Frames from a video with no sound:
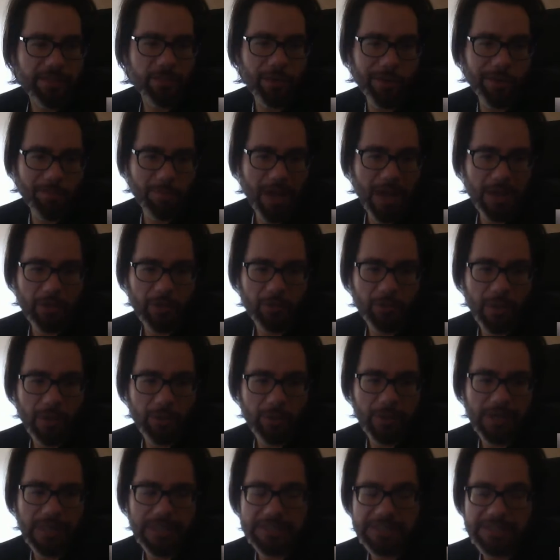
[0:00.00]
through a model where
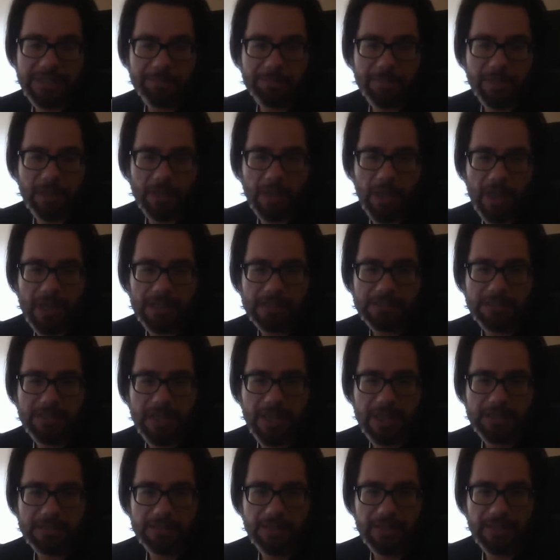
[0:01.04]
we accept the class
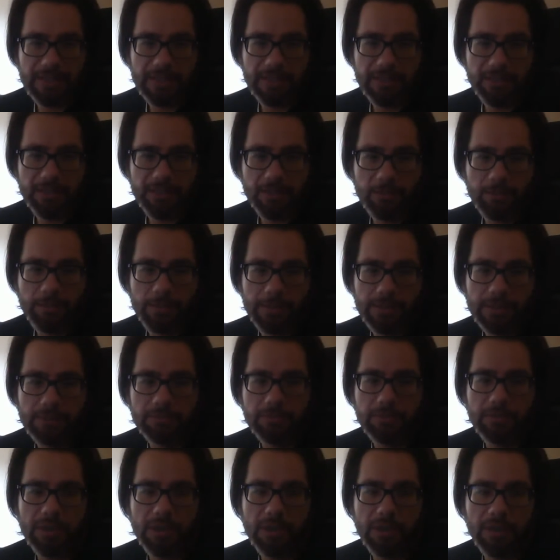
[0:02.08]
as like a group.
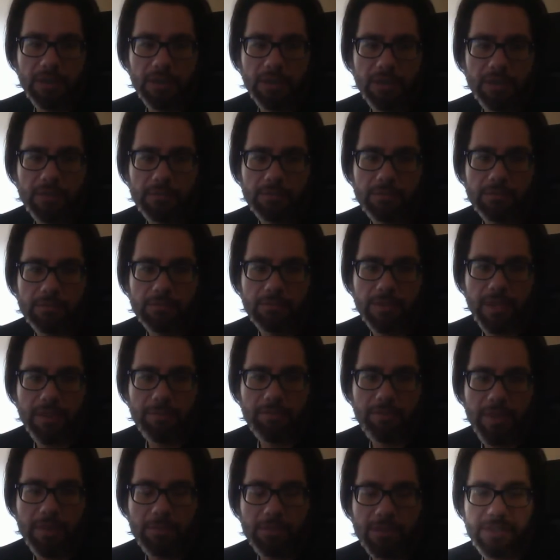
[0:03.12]
And
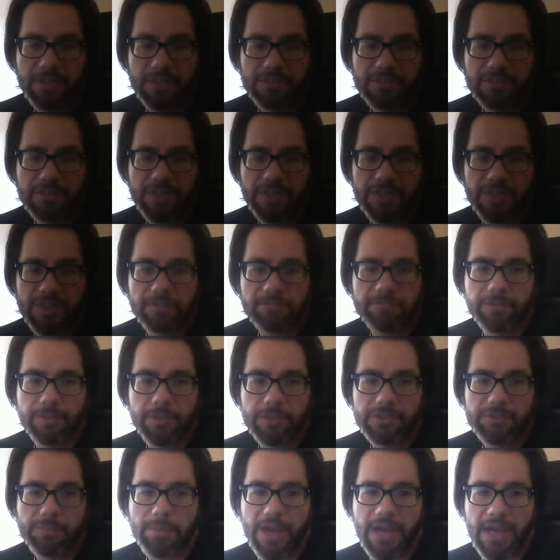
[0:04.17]
maybe there's like a
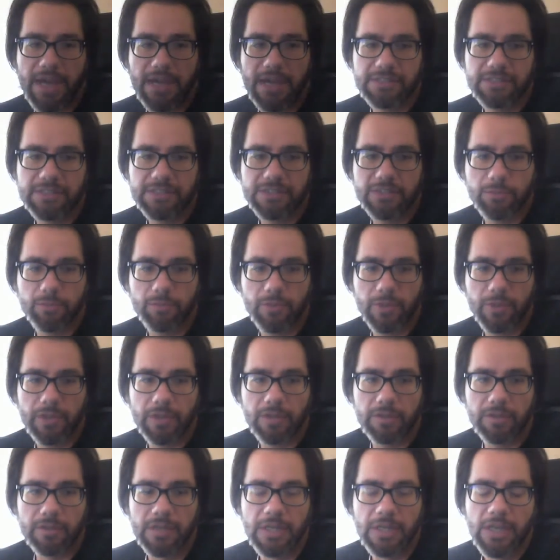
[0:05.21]
first pass
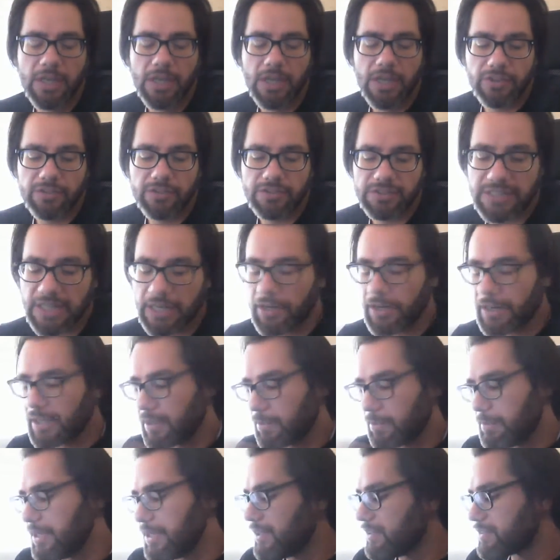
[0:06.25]
where you all right, give
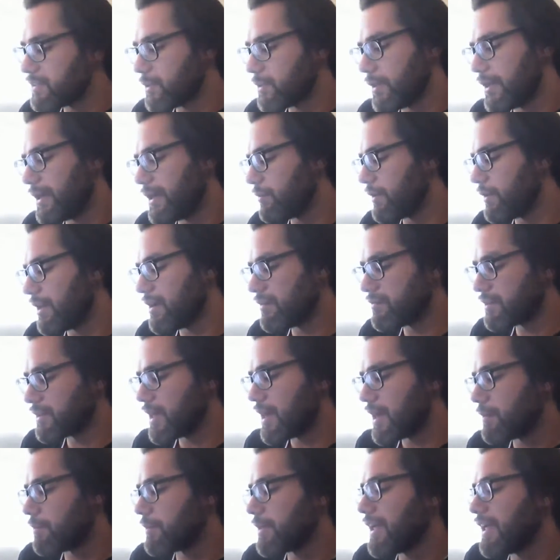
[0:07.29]
me 20 whatever
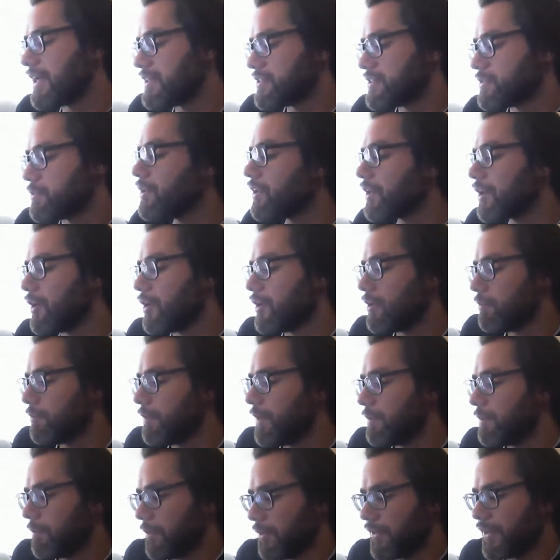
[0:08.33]
applicants. We'll call
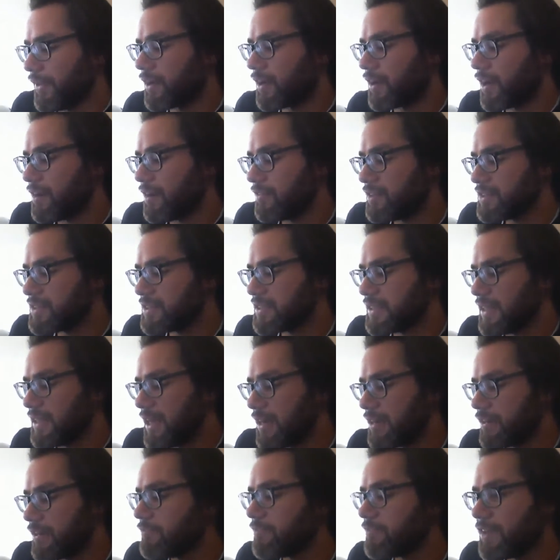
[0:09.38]
people that are obviously
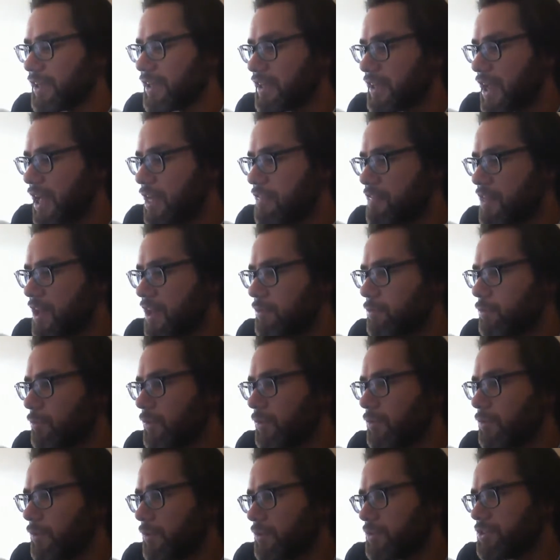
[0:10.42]
not a fit, and then we
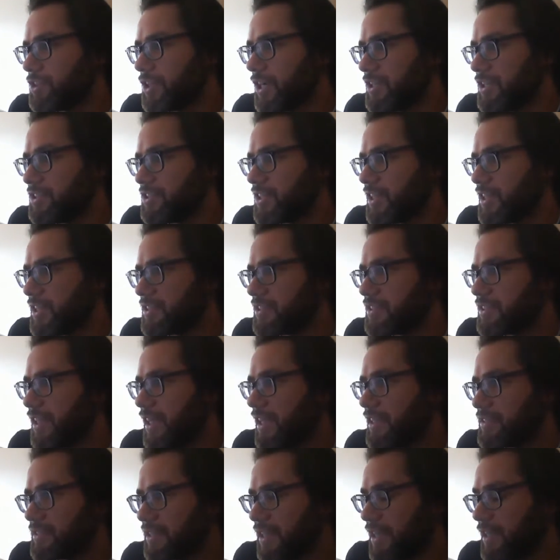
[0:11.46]
will judge this
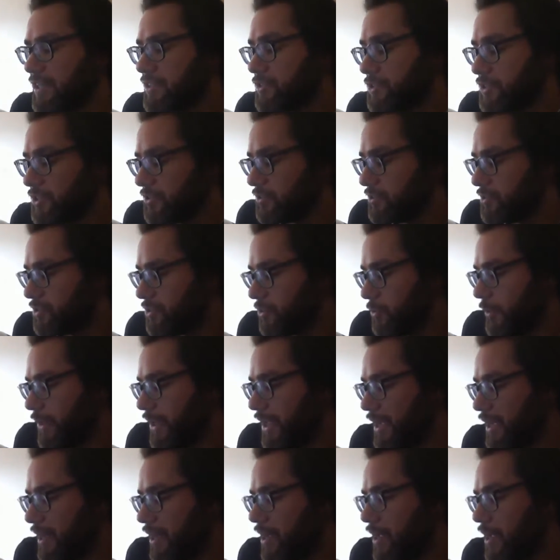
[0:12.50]
as like, do
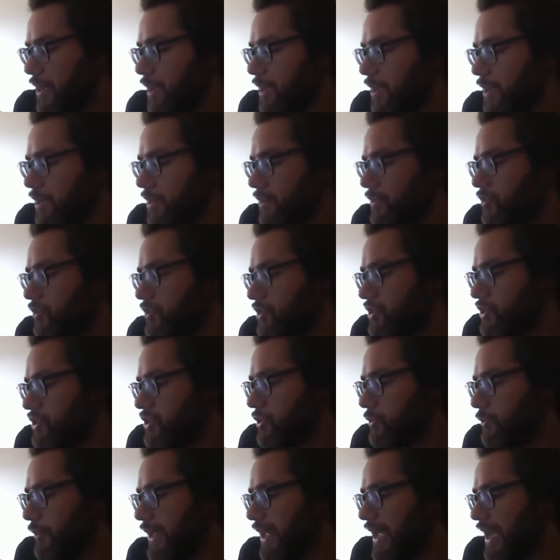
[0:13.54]
we
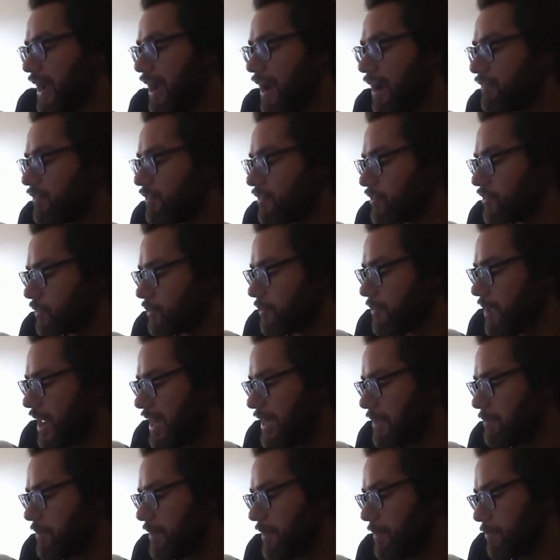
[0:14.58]
have, of the
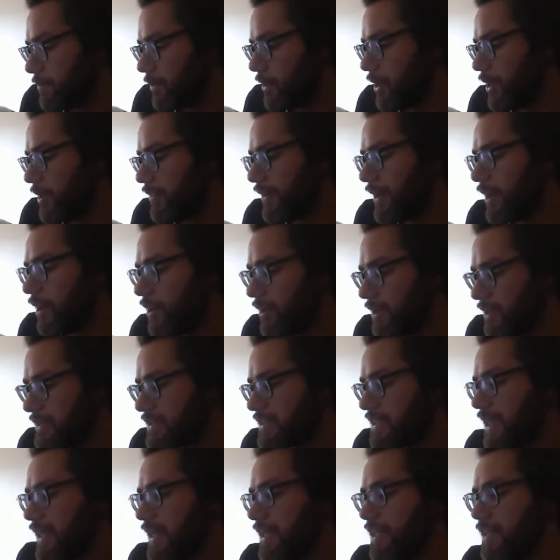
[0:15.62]
remaining people, are they all
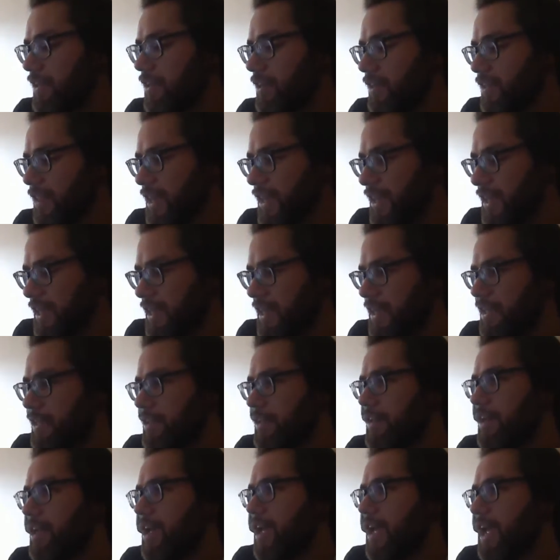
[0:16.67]
excited? Are they
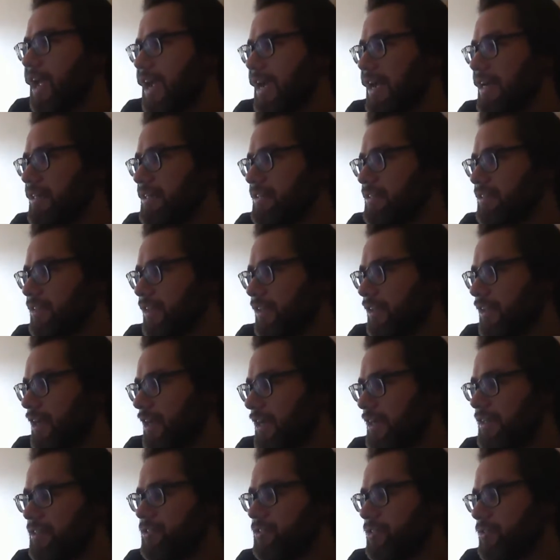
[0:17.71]
in? And
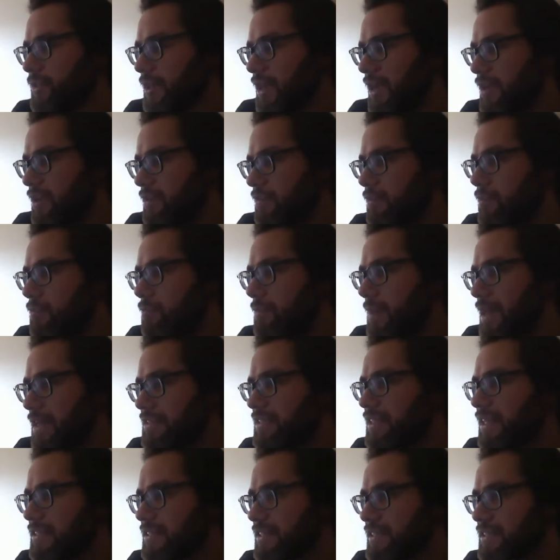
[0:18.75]
like, do they make
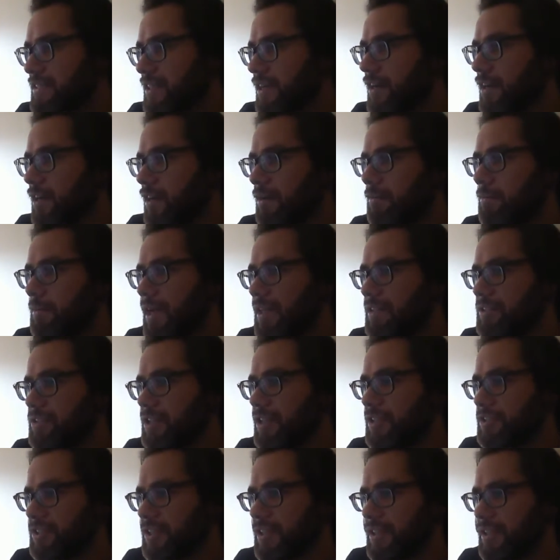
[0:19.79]
sense as a hub, and
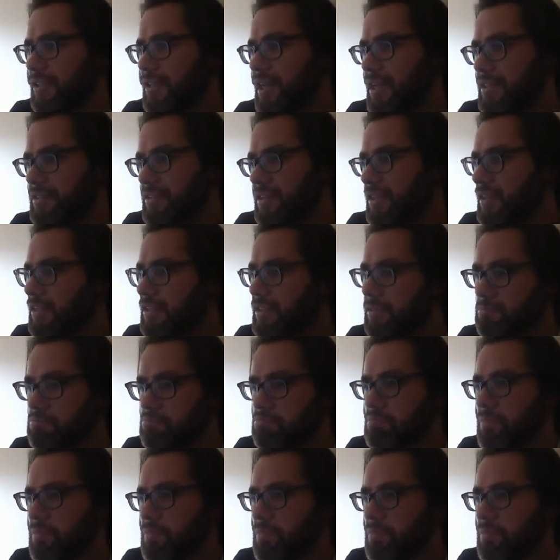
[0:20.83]
judge it as a